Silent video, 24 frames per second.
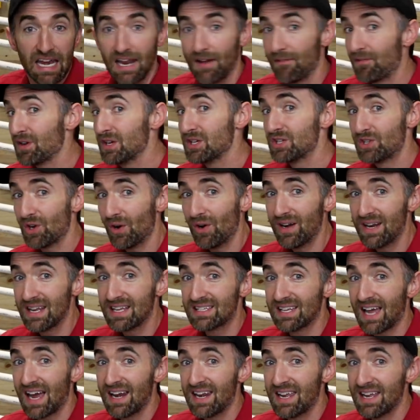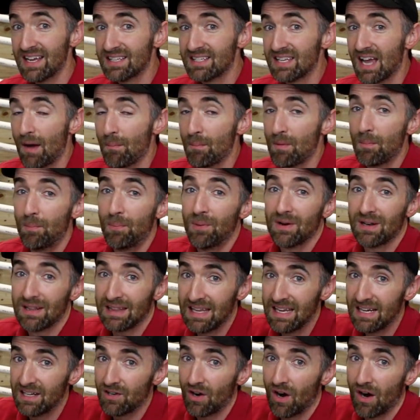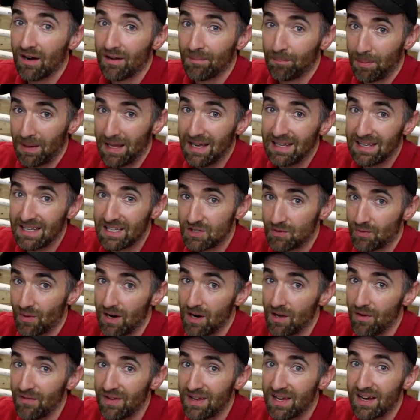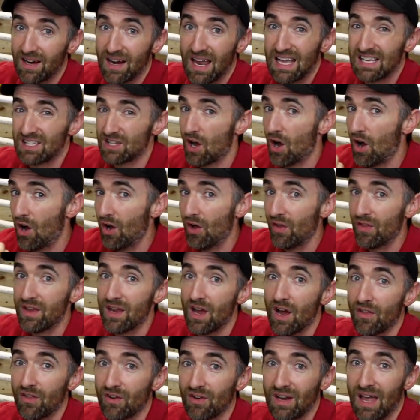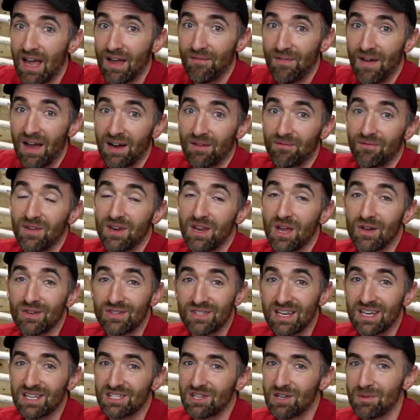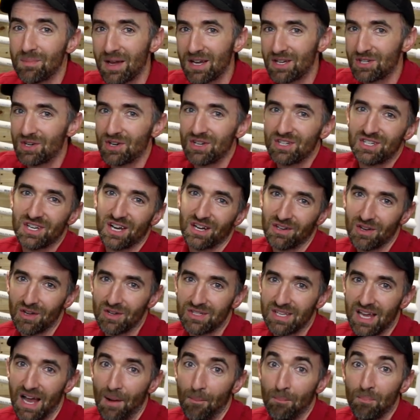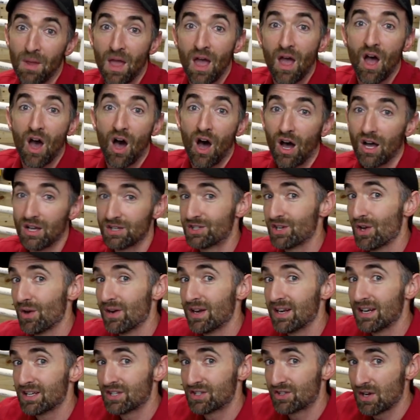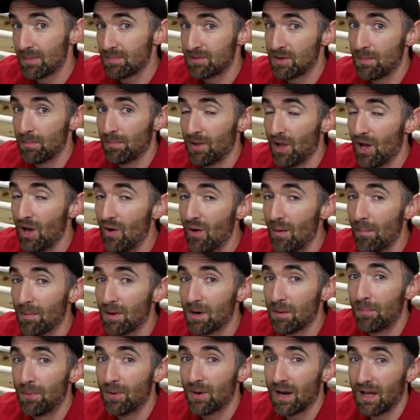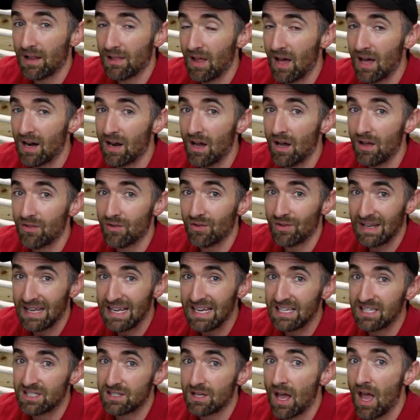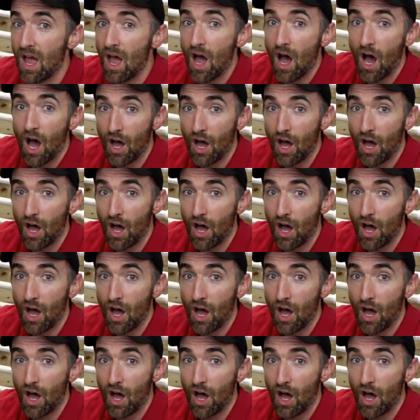Now, if you enjoyed these ideas, I'm gonna put a link to our playlist right over here. It has all the other life hack videos in it, so you make sure you check those out. Also, in the description below, I'm gonna put a lot of other links to